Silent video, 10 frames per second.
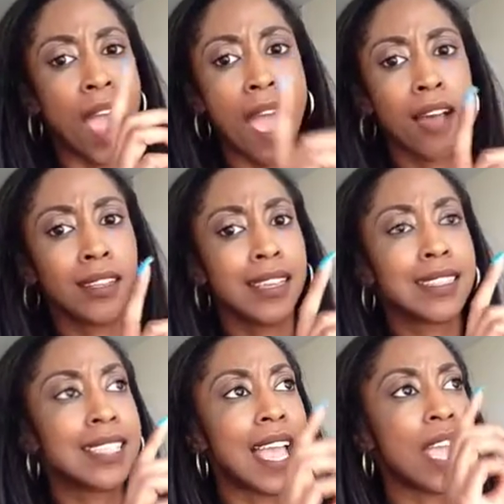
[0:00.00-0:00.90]
Allie
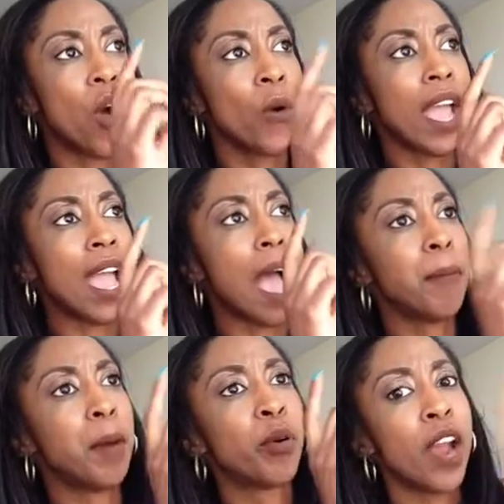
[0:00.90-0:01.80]
and saying, okay, I'm
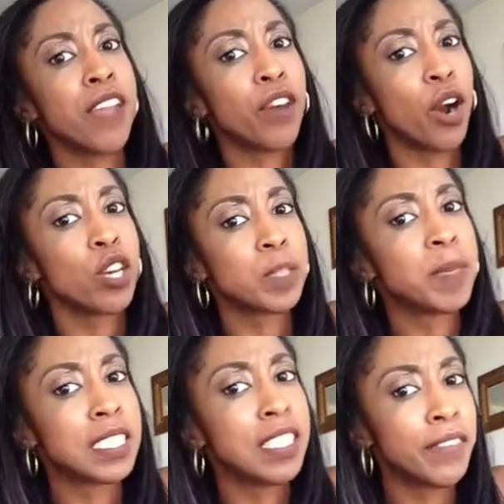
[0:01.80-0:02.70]
going to pray for her
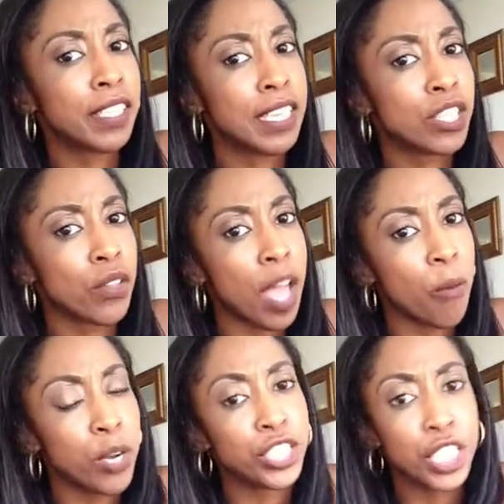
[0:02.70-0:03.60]
specifically so
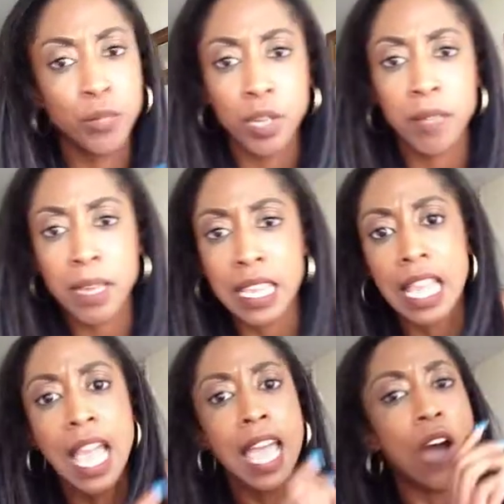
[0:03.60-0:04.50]
that when she's with
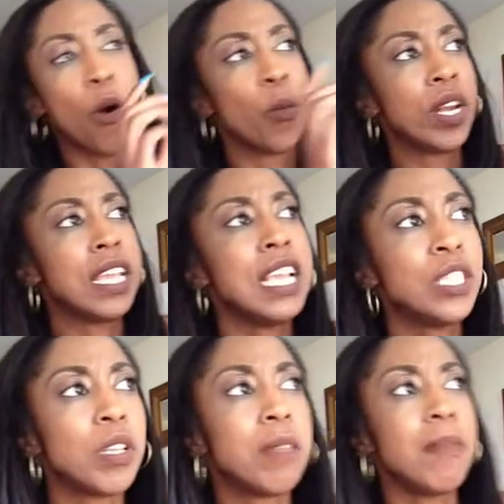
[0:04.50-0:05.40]
me or when
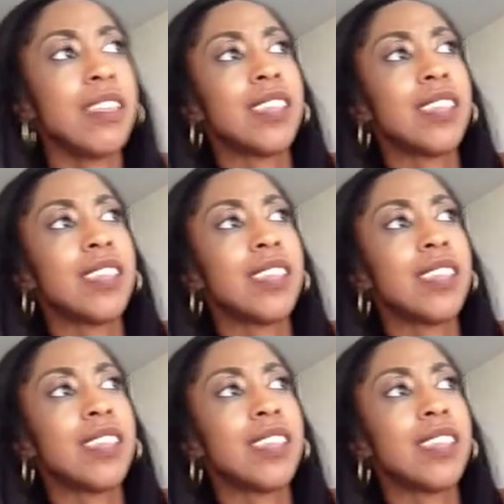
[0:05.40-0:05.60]
he's with me,